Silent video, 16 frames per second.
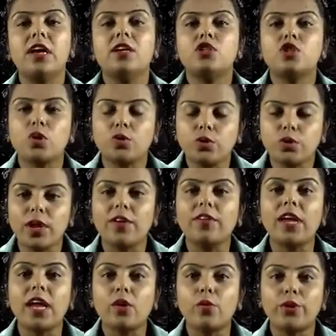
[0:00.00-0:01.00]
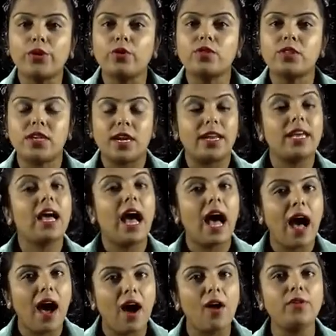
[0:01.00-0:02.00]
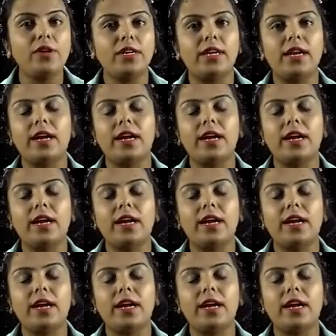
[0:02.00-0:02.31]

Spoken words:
So, today we are going to study how did